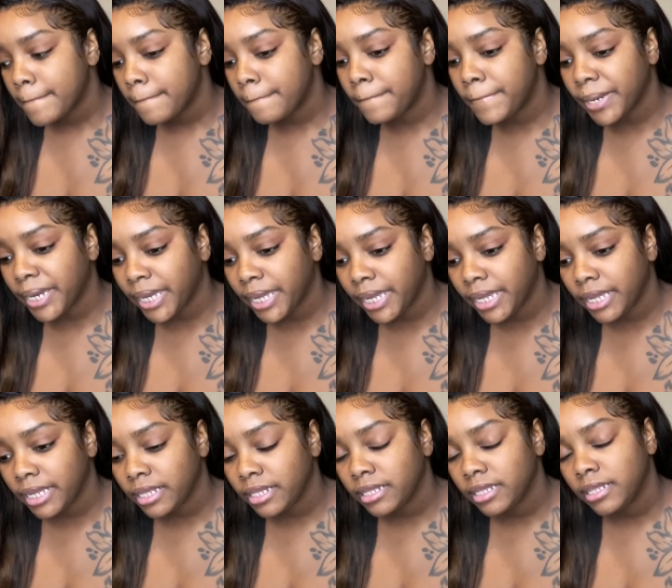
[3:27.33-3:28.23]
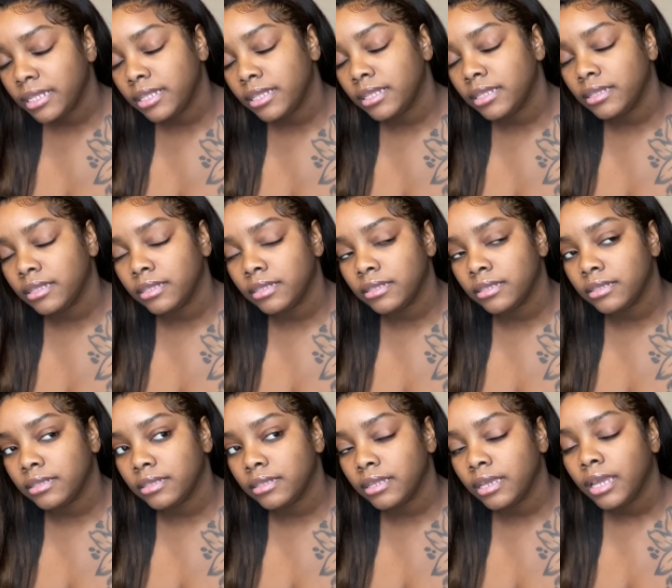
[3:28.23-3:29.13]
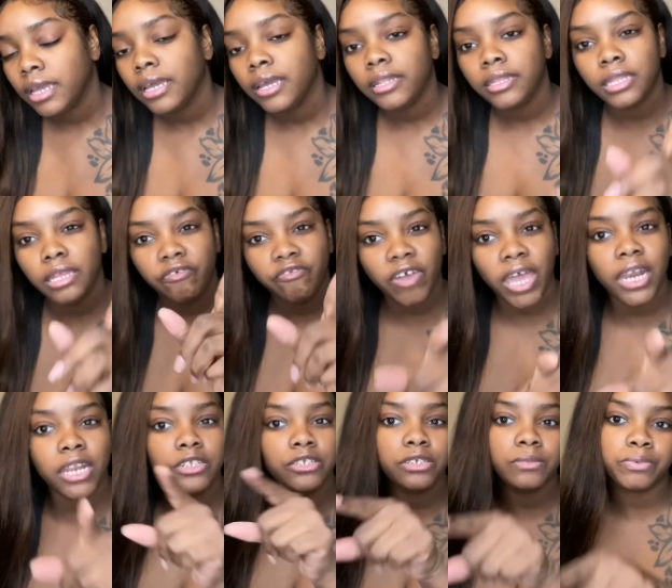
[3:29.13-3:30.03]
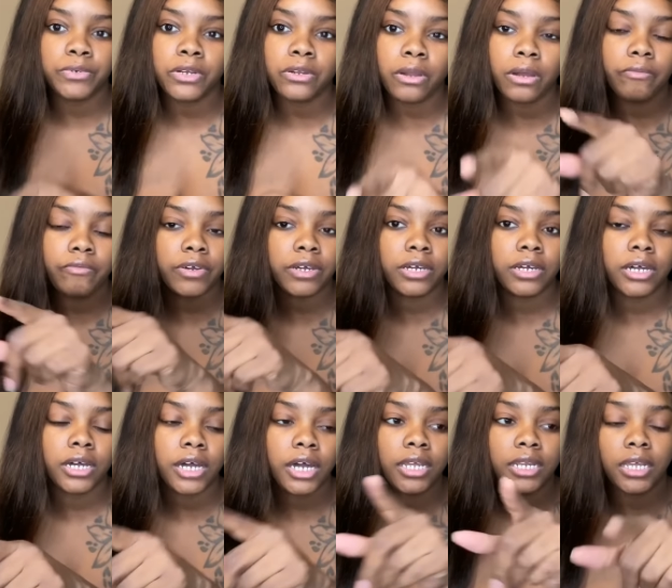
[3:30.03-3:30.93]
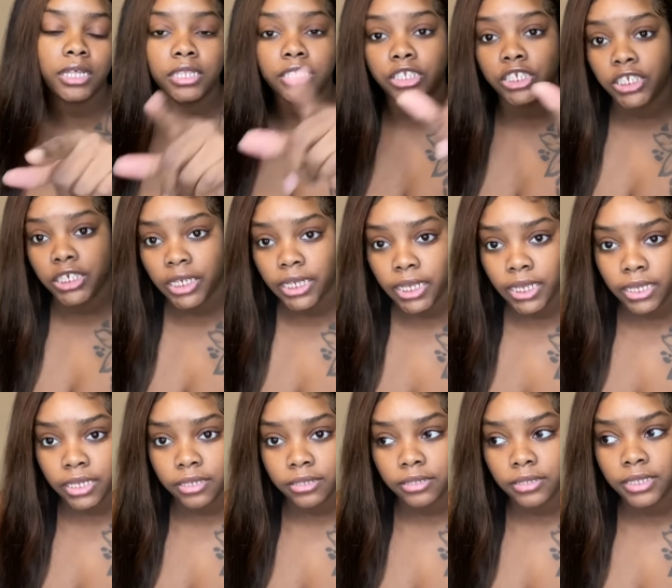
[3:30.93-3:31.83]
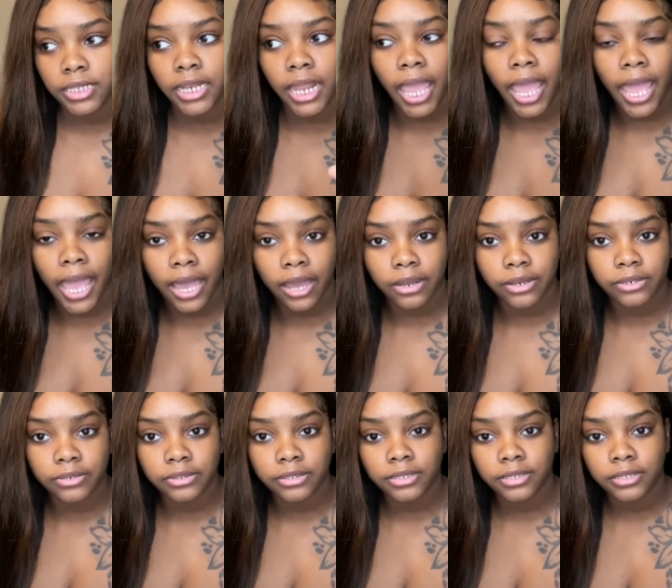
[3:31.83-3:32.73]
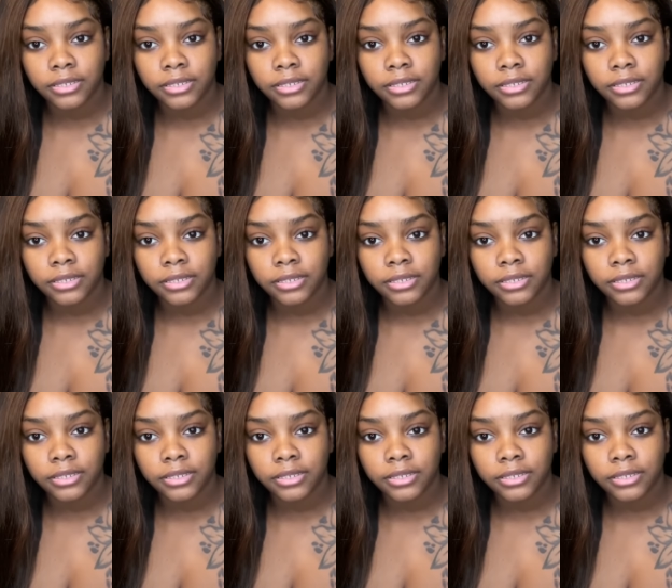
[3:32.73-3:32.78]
But the fact that you brought over another chick to the house